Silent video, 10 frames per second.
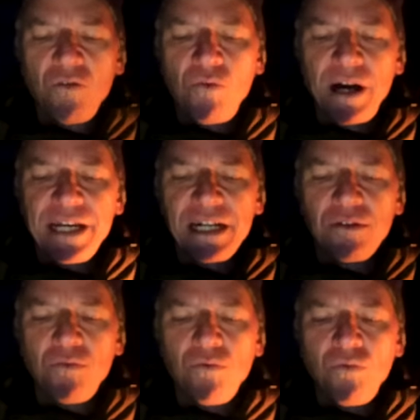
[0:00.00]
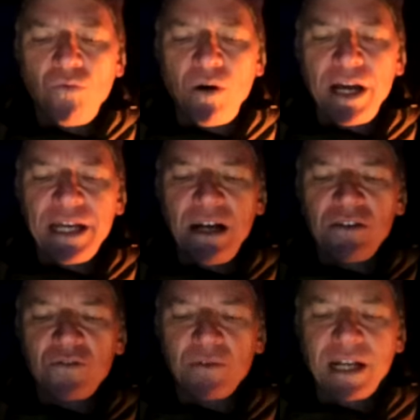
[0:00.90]
Why, why
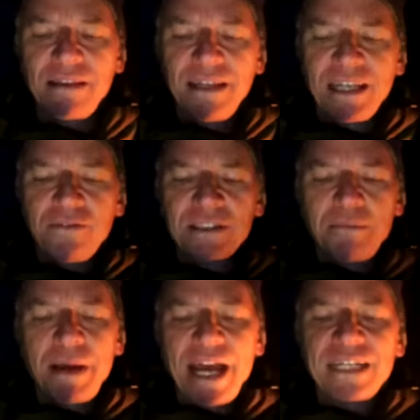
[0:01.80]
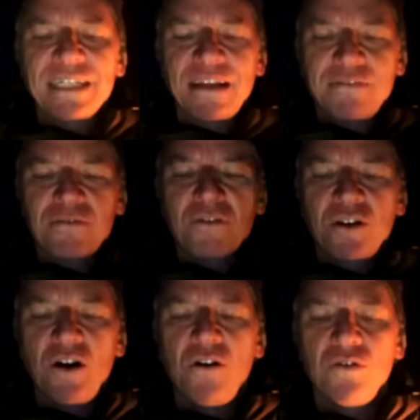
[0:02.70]
else would I think it was a man in a fur
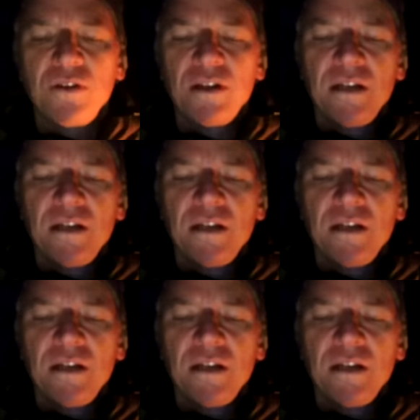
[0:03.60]
coat?